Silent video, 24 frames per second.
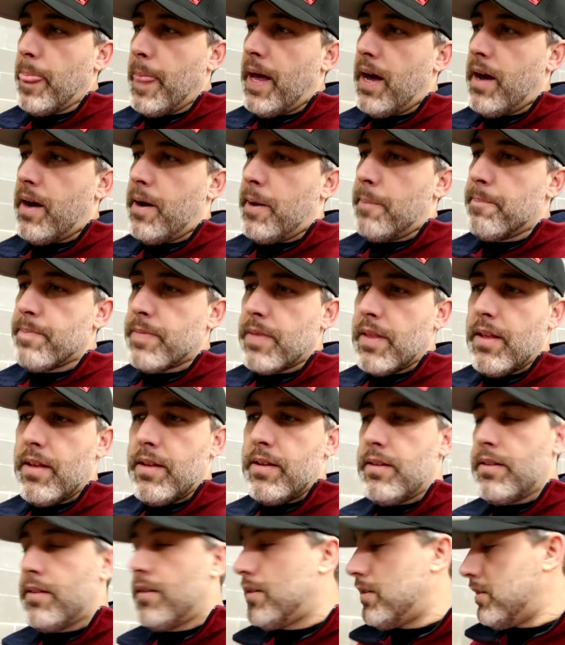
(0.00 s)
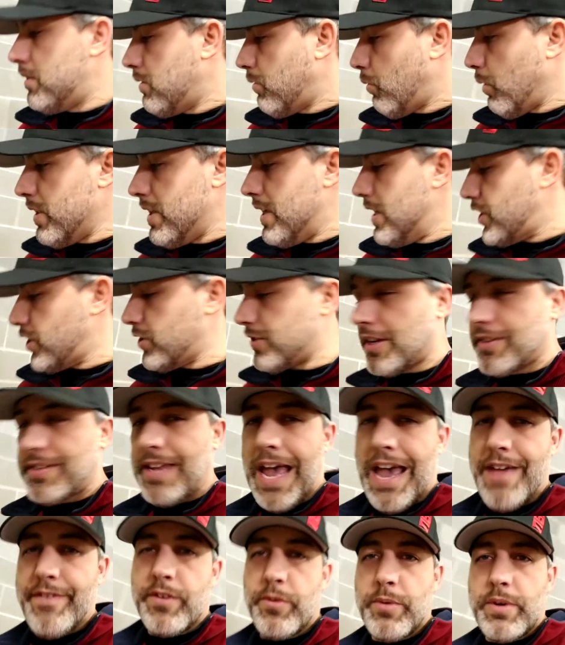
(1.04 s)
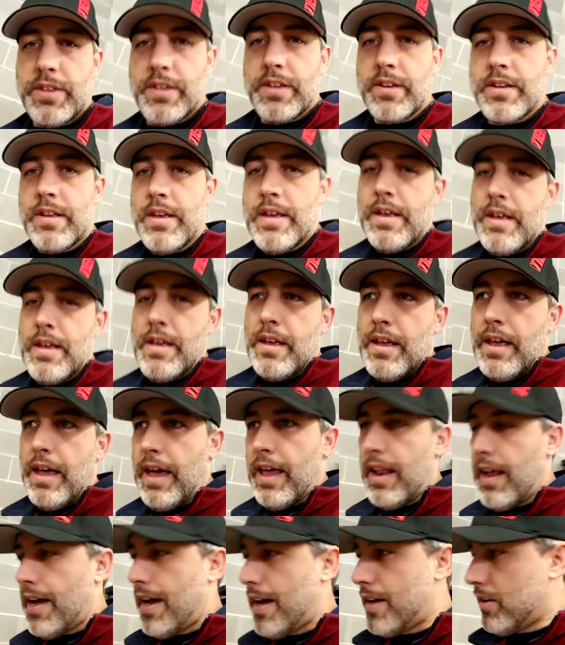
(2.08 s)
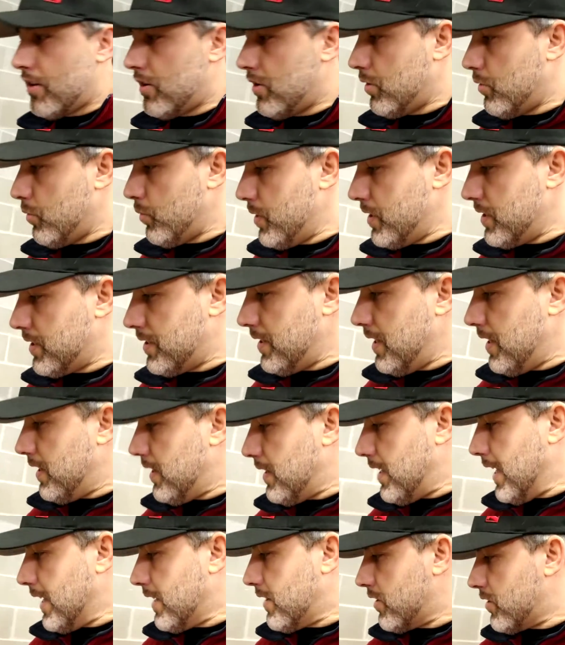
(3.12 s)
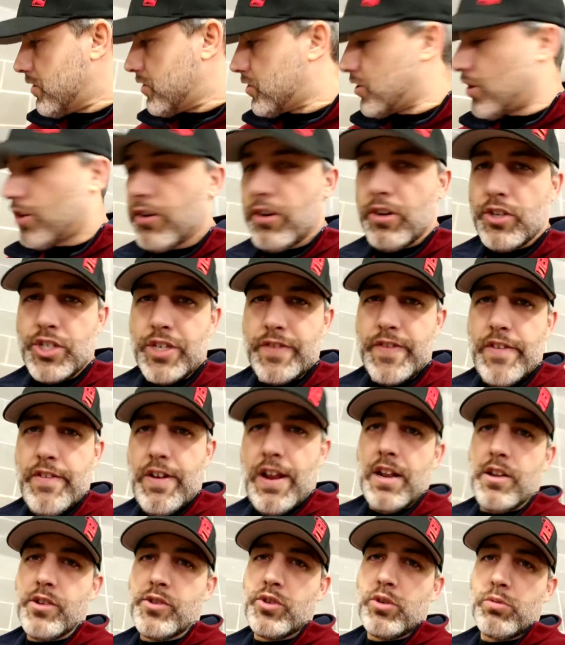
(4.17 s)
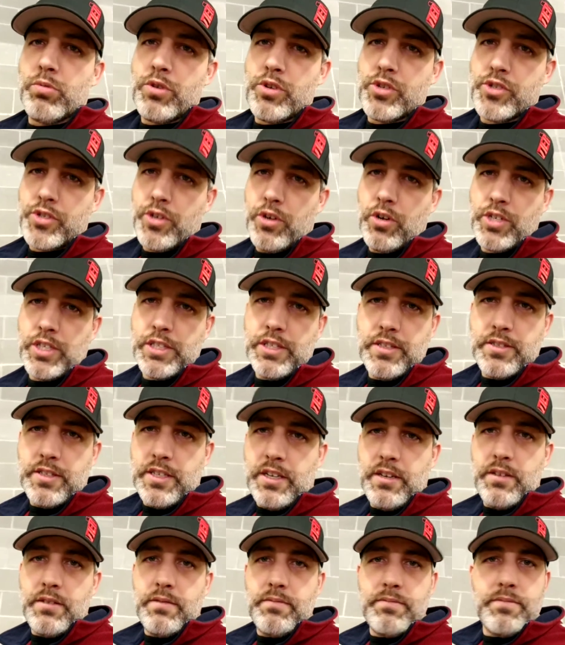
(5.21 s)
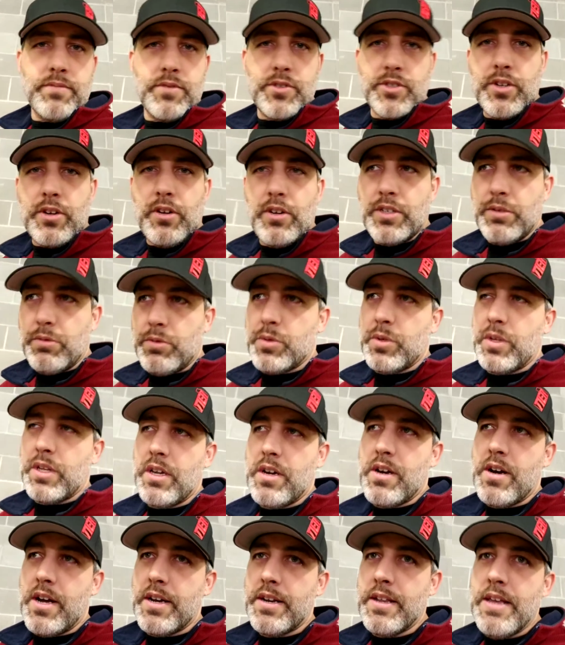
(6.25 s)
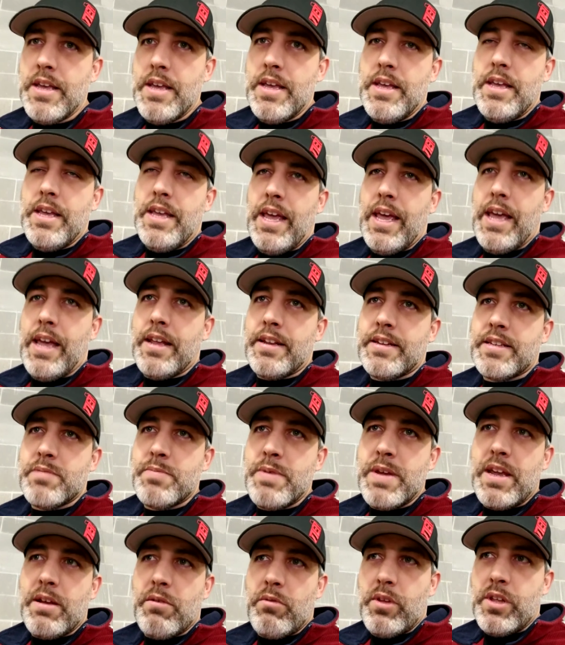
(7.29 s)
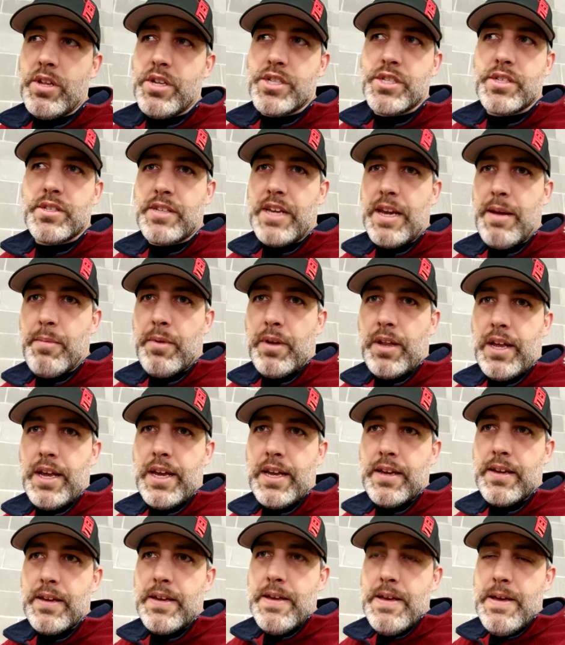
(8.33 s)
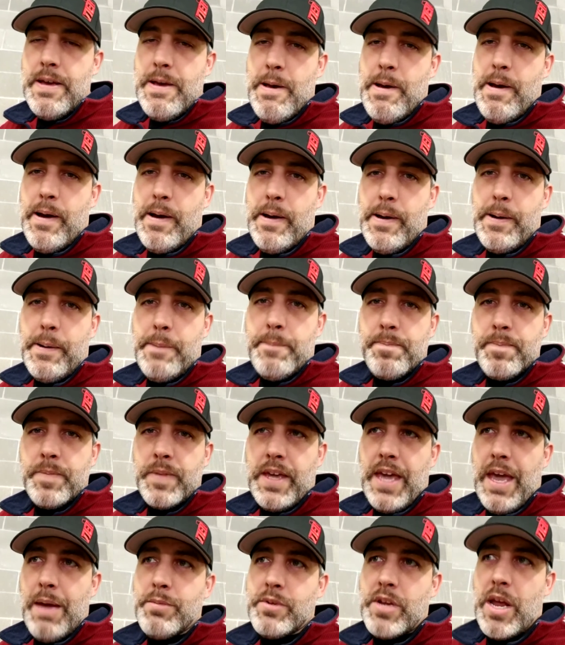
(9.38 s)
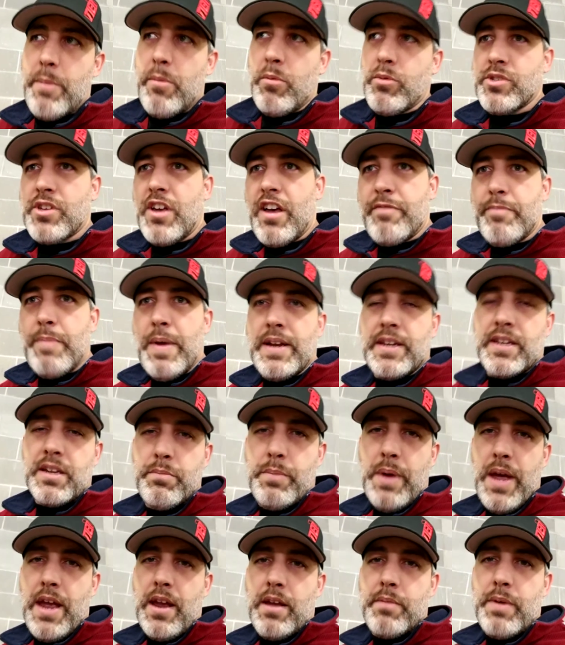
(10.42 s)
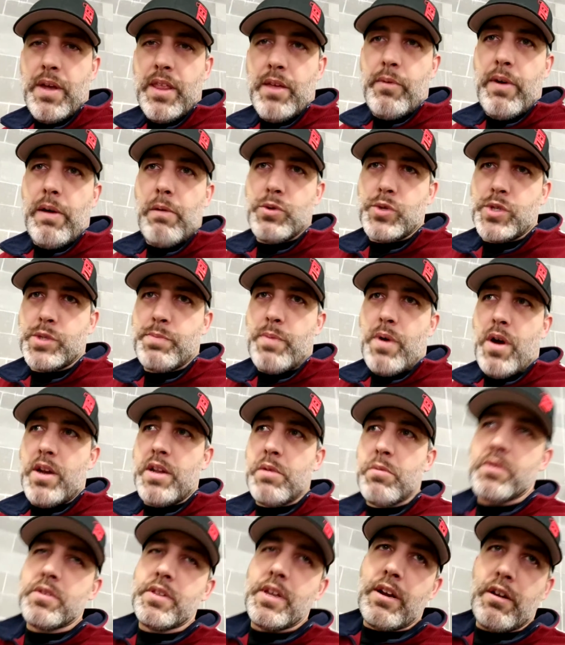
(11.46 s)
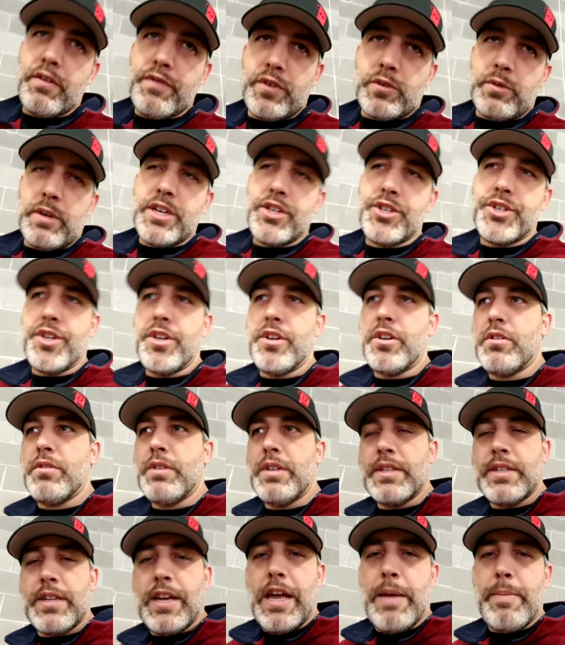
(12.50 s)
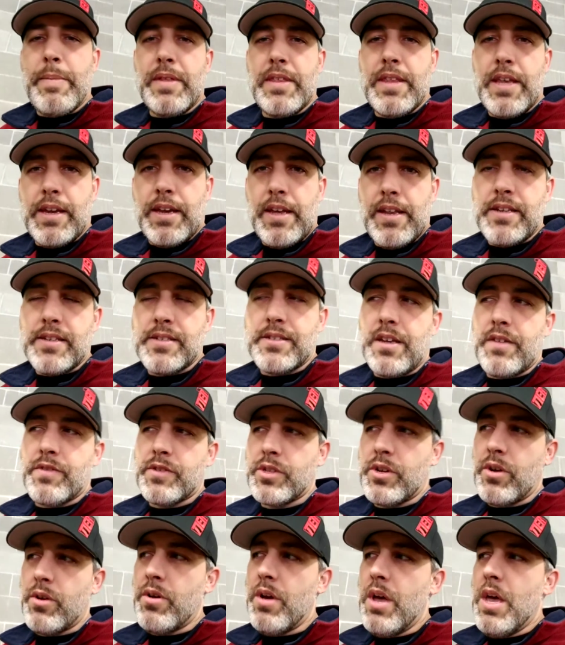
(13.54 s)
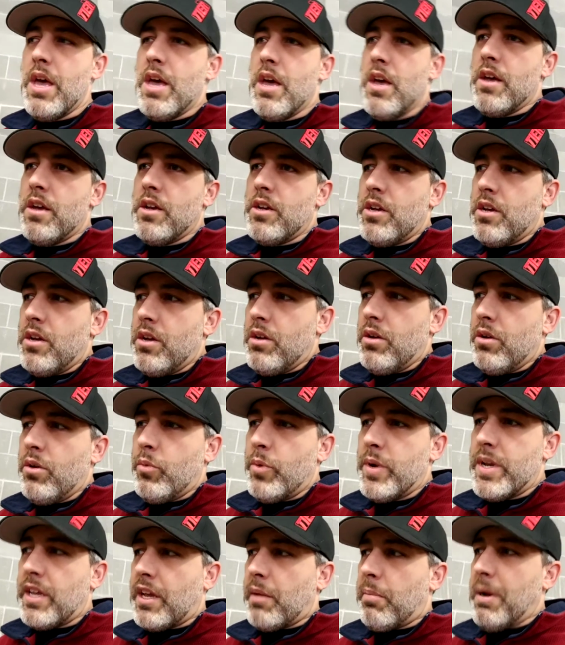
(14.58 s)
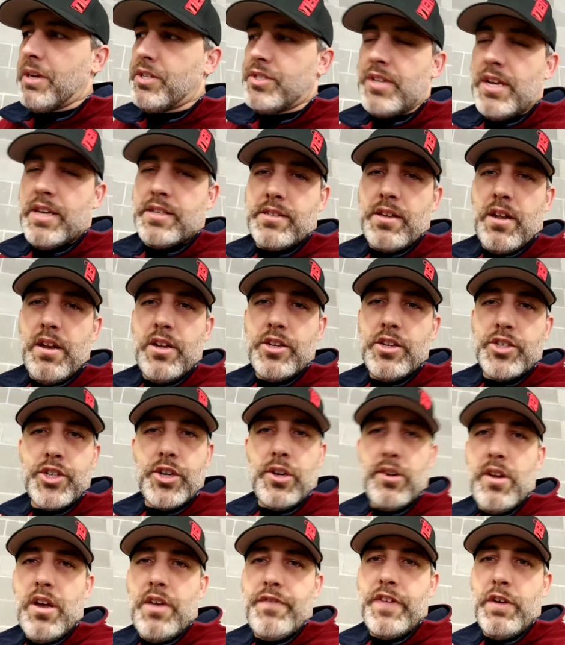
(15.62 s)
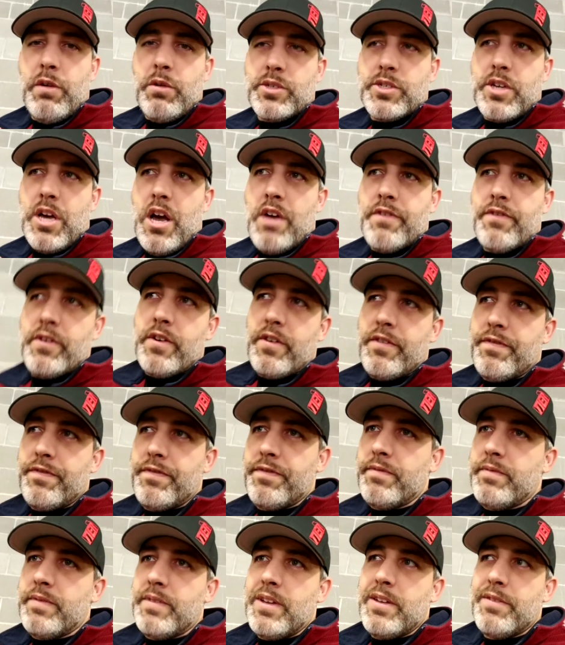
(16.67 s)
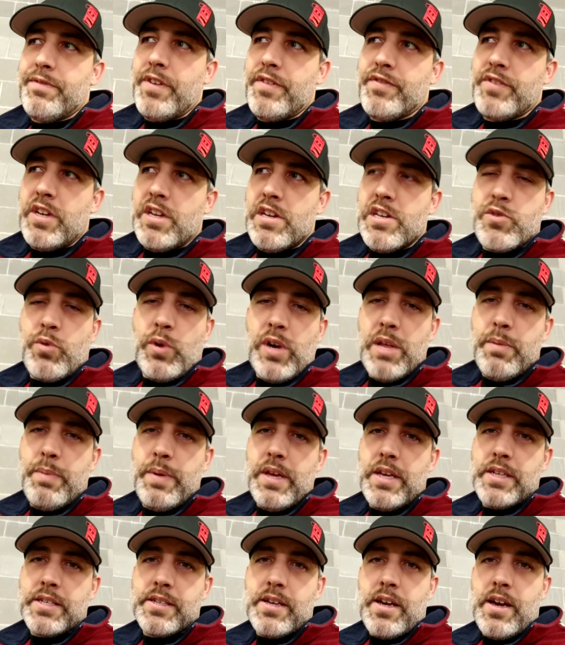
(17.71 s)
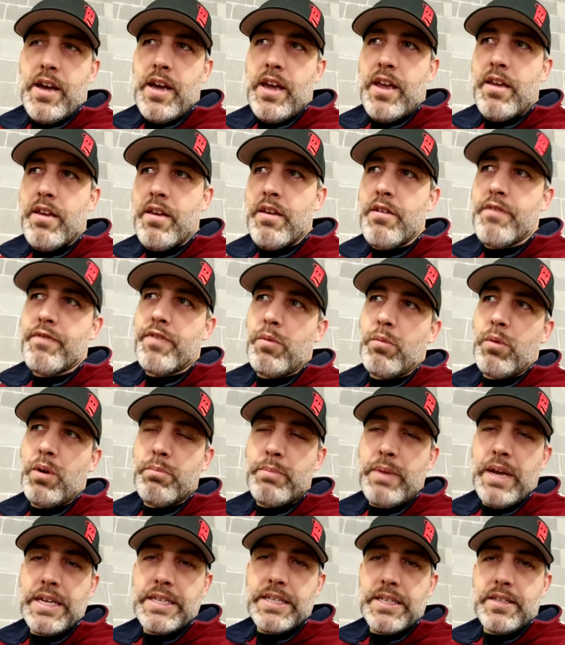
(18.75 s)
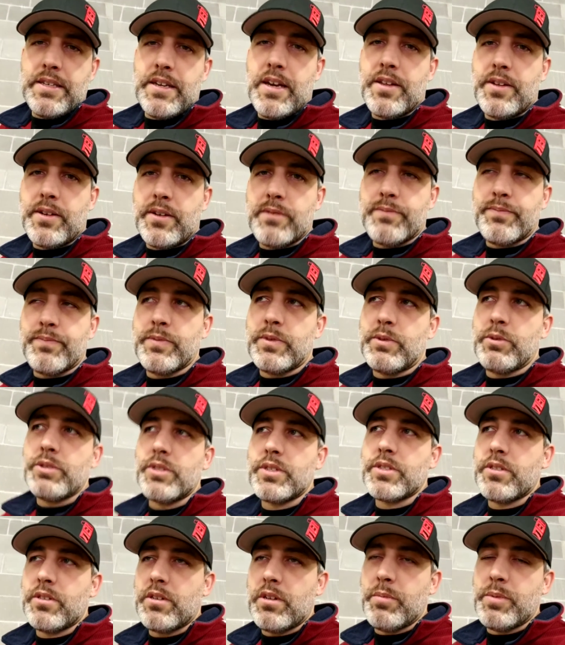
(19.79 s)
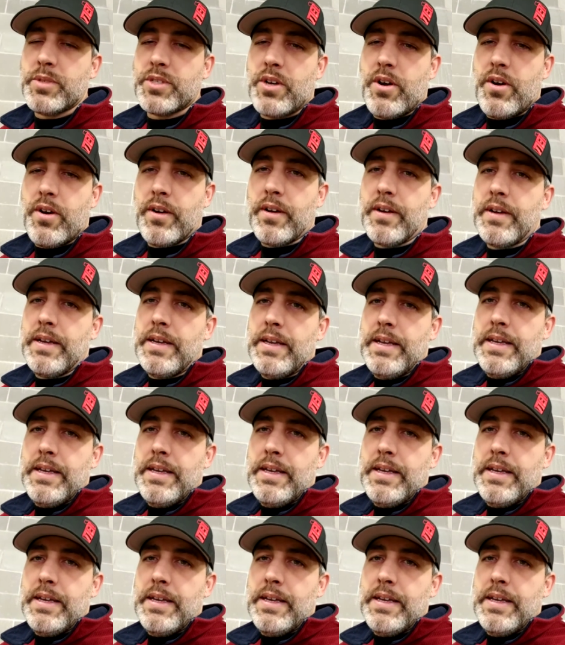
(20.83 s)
One of the issues I was having with it at idle was it liked to surge. I've never had a Subaru surge like this thing surge. It was really odd. And to me, it really just seemed like cam timing was off bank to bank by the way it was responding with the airflow ratio and timing, that kind of stuff. So we did a compression test on it. Sure enough, it was off 15, 20 PSI from one bank to the other, which is a little bizarre.